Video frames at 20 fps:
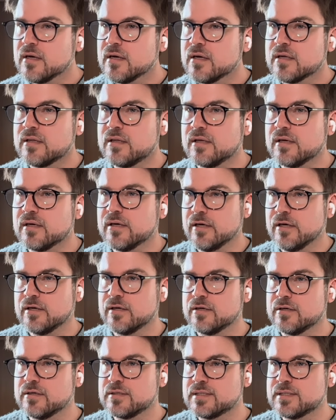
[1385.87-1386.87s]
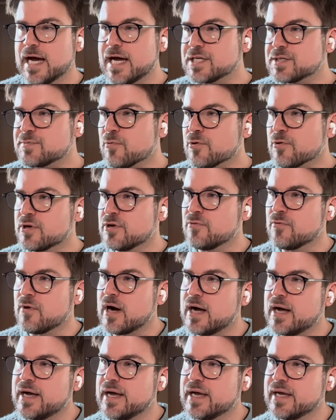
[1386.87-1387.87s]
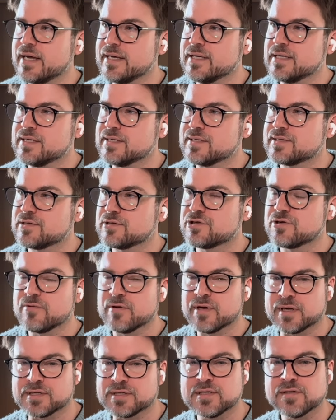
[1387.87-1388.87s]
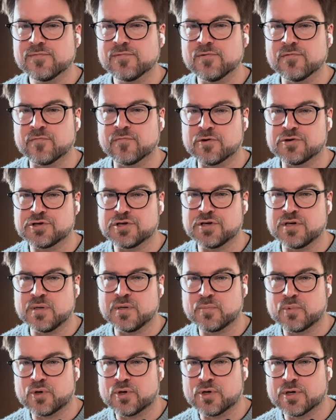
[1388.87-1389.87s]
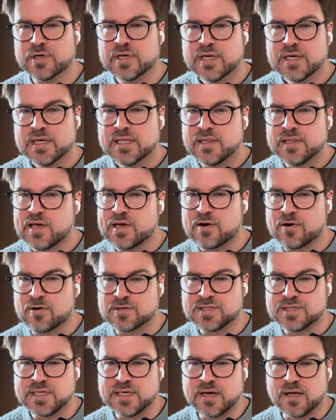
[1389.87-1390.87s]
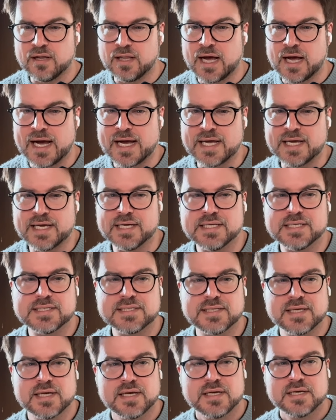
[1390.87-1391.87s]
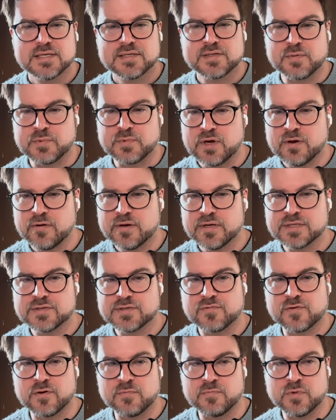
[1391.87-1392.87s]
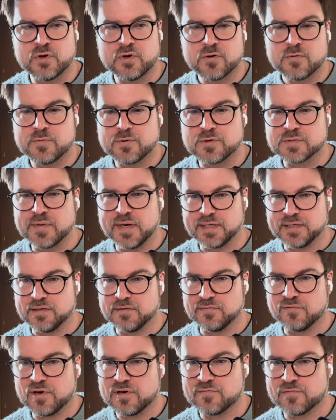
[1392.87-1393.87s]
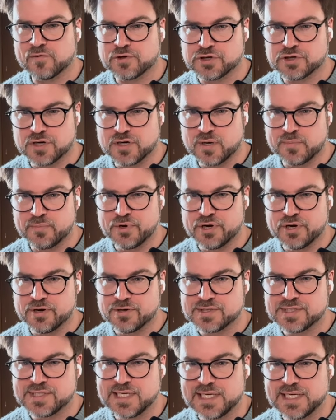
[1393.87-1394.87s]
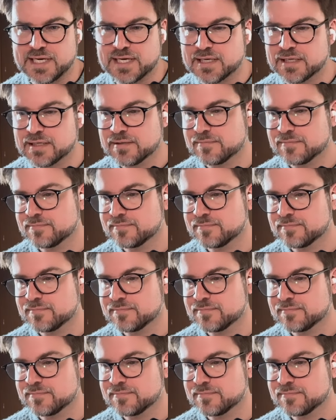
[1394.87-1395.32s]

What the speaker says: The dashboard UI is showing a different version number than our CLI is. So I'm curious from your perspective what version number you're seeing.